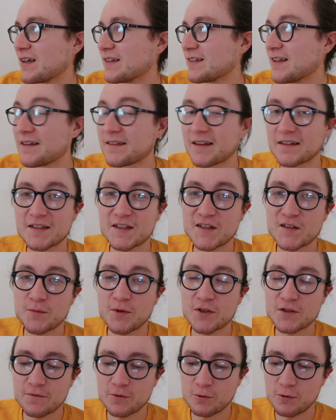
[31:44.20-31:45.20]
yeah, thank you so
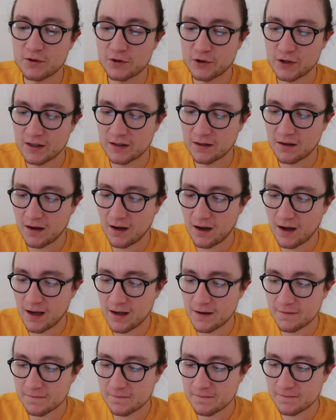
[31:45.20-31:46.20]
much for watching.
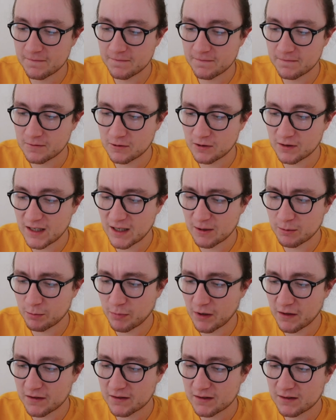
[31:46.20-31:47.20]
If, yeah,
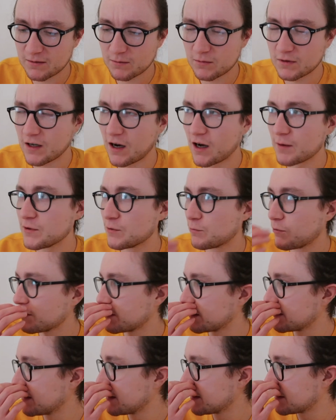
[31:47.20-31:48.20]
by the time you're
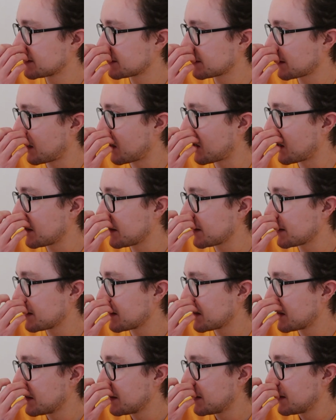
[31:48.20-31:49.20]
watching this,
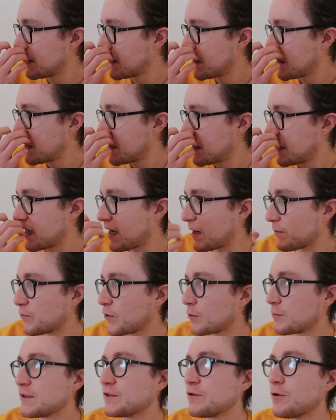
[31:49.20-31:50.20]
I... I'm
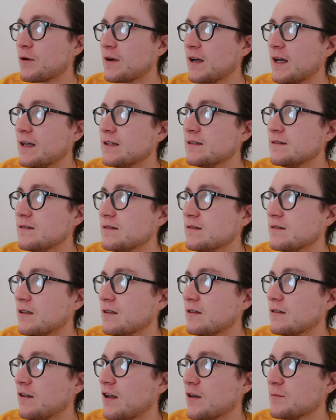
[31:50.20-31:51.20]
probably not in
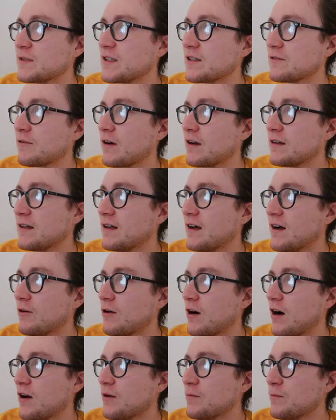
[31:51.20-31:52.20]
Leipzig right
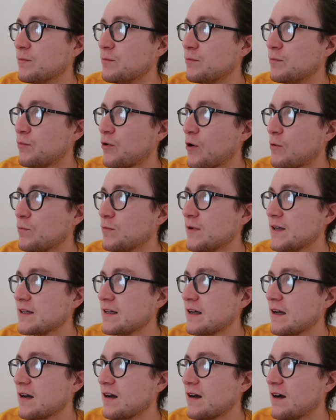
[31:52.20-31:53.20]
now. I'm
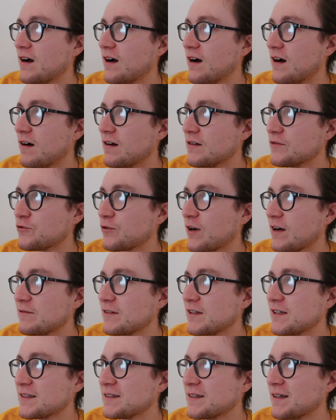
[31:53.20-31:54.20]
probably uh,
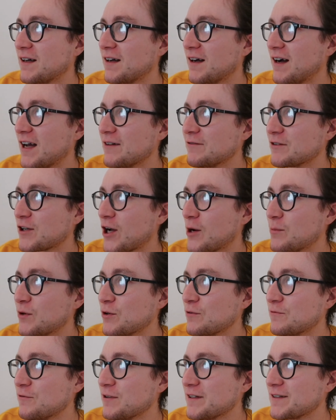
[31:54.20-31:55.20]
traveling. I have a
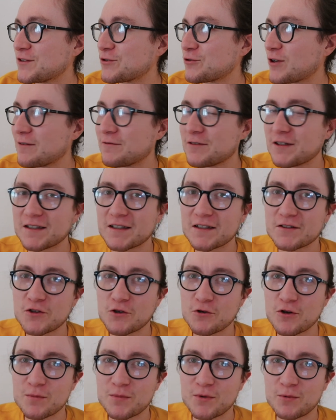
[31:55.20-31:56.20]
couple of weeks traveling in
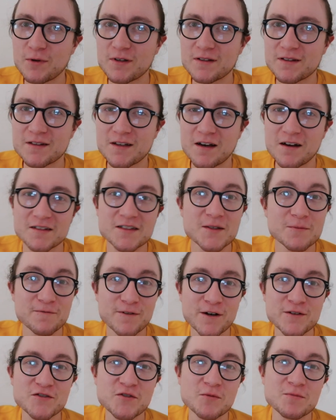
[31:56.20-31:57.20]
Europe with uh, some
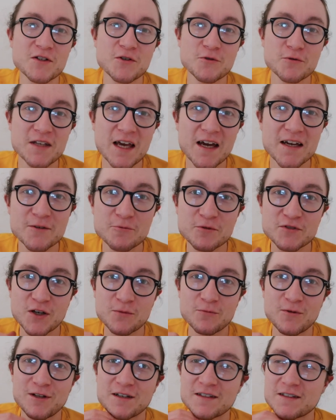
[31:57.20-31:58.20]
friends from the U K, which
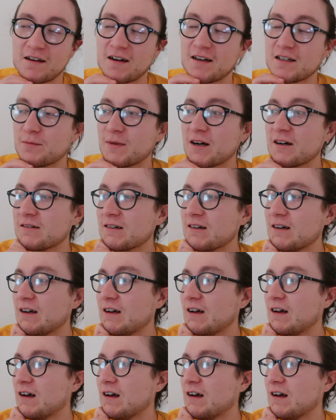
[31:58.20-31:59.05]
I'm really excited about.